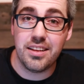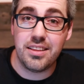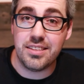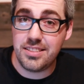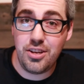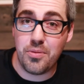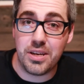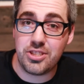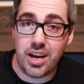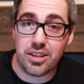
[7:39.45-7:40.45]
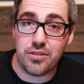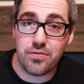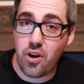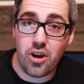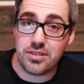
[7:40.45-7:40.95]
to steal my chocolate
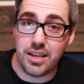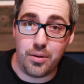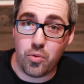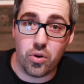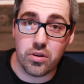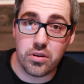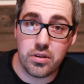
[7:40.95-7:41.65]
frogs anymore.